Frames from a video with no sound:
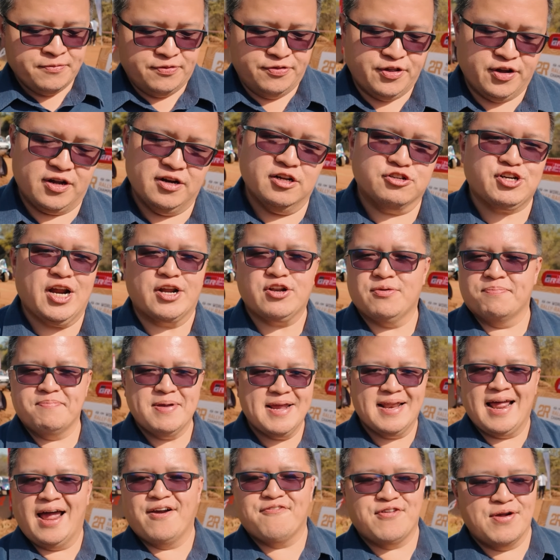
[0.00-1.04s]
They're gonna try to
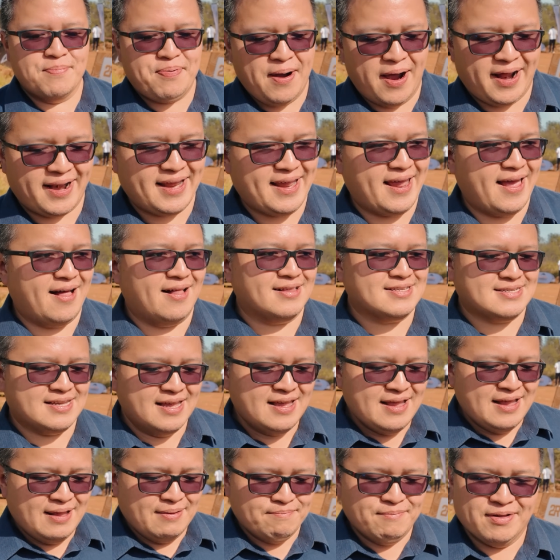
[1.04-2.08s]
beat everybody else,
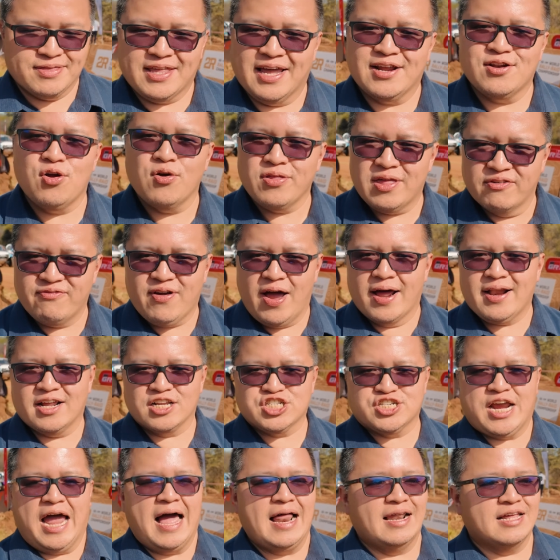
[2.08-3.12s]
but they know they've got a
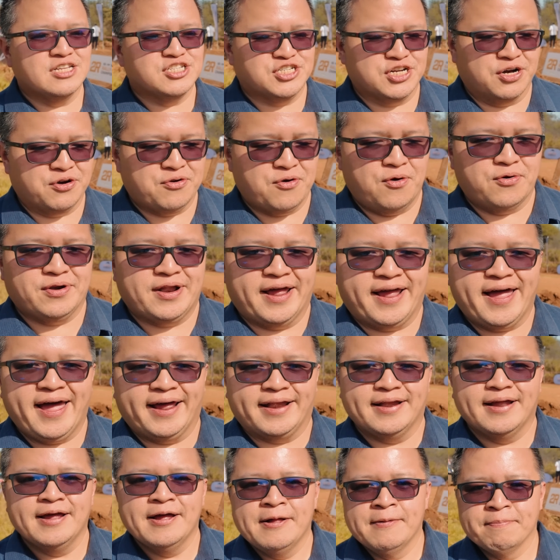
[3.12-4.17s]
challenging road
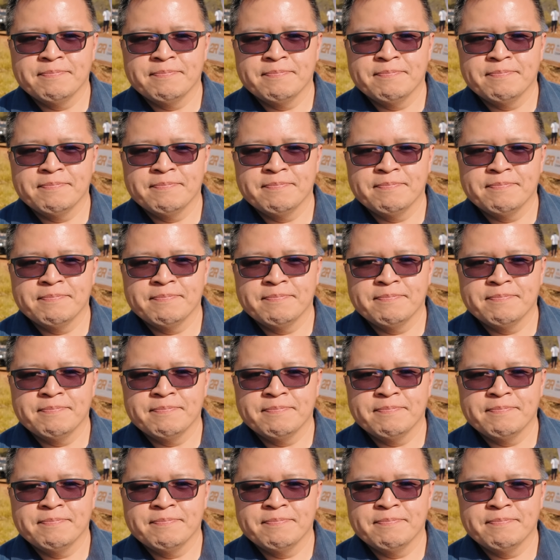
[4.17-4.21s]
ahead.